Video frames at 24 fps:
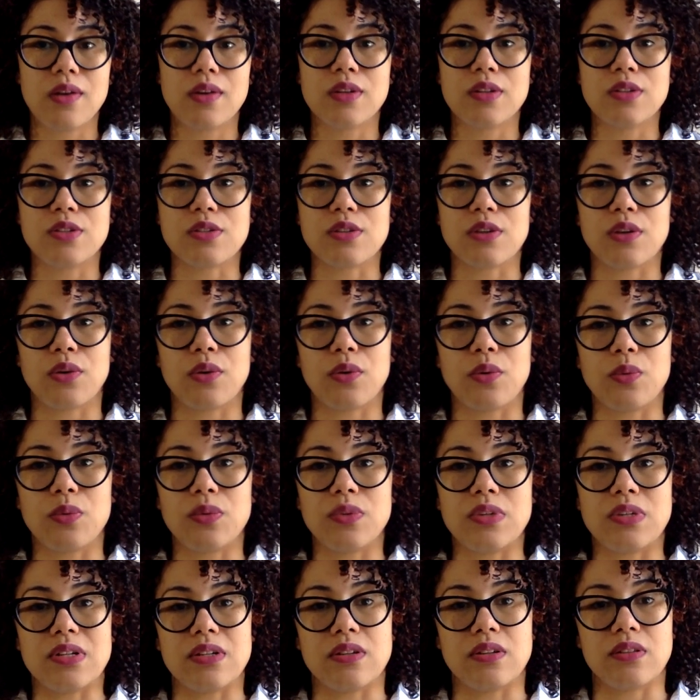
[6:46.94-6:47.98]
So
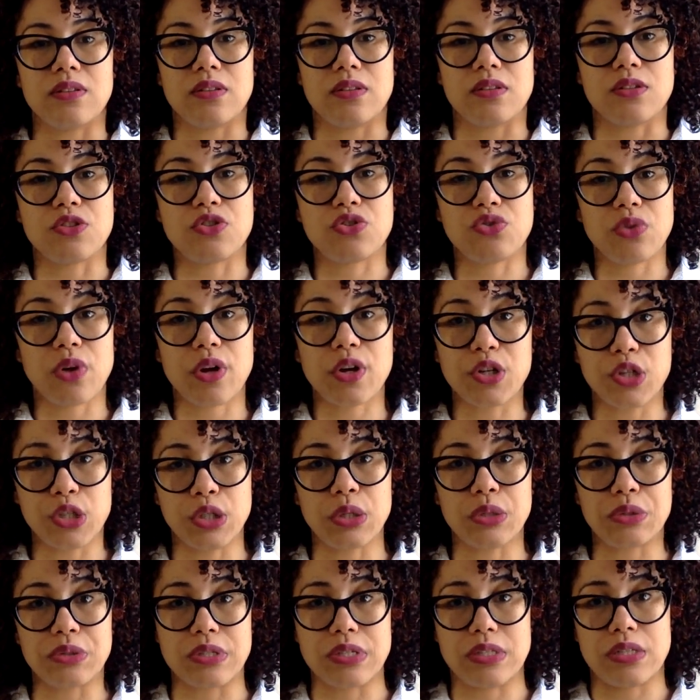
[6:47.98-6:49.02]
the
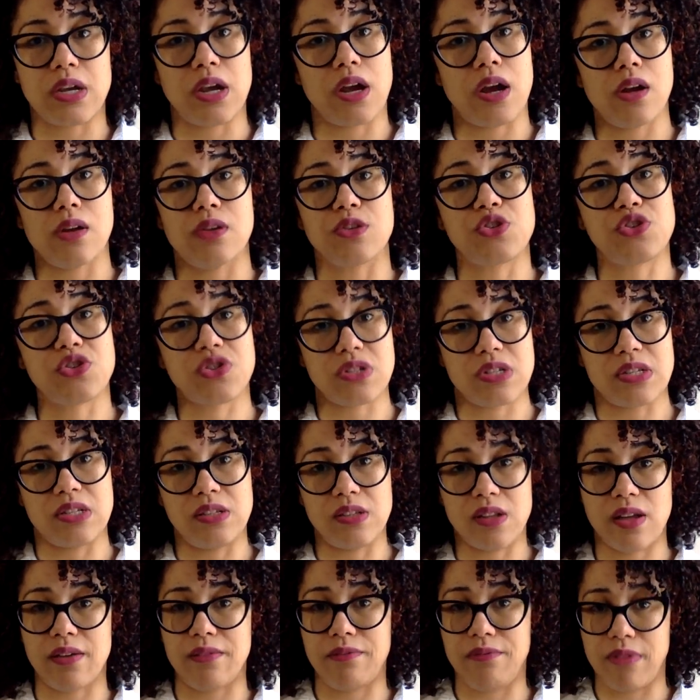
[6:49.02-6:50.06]
structure is there, it's
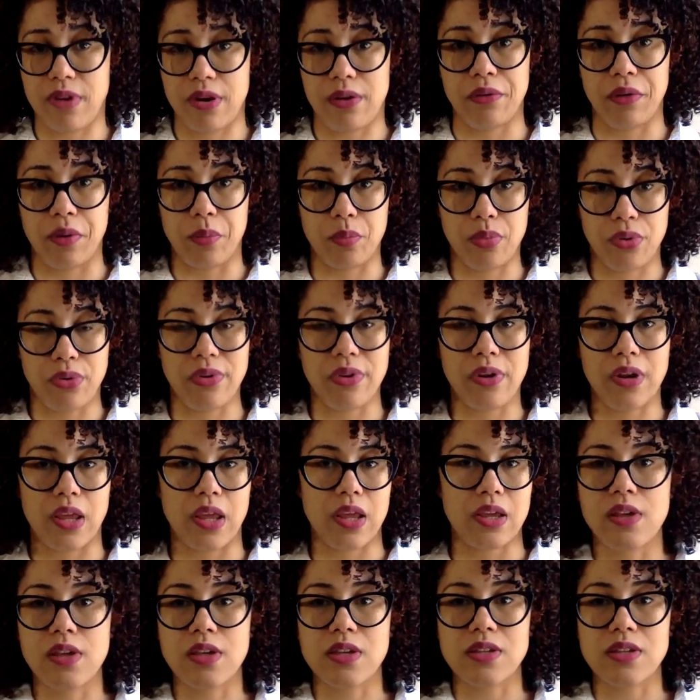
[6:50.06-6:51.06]
just not very pretty.